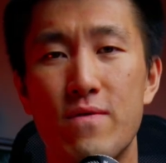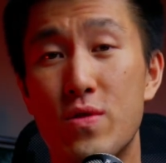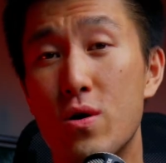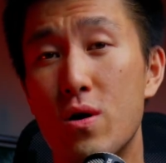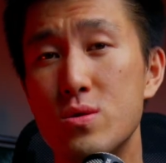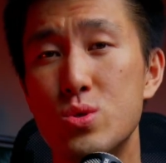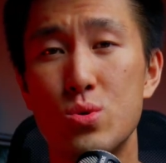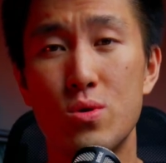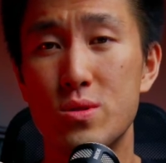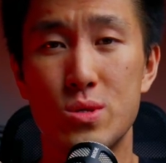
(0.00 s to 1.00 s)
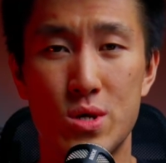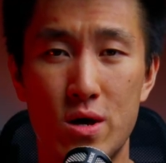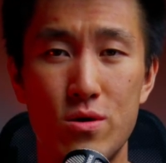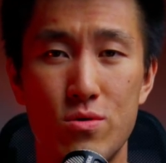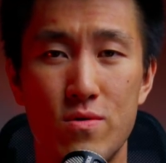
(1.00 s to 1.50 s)
If the cons do not
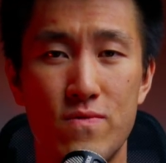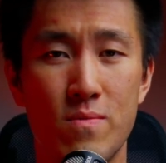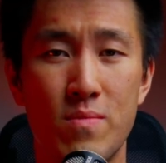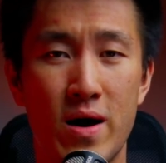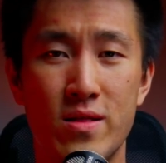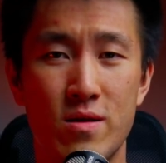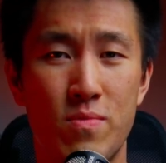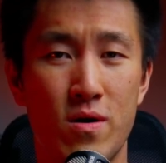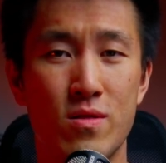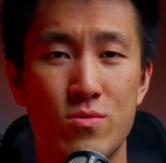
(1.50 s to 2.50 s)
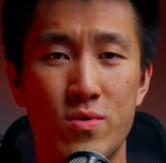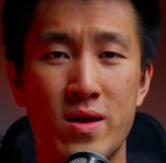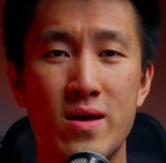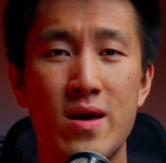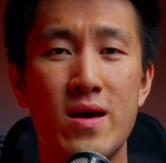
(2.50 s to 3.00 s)
deter you from buying the Pocket 3,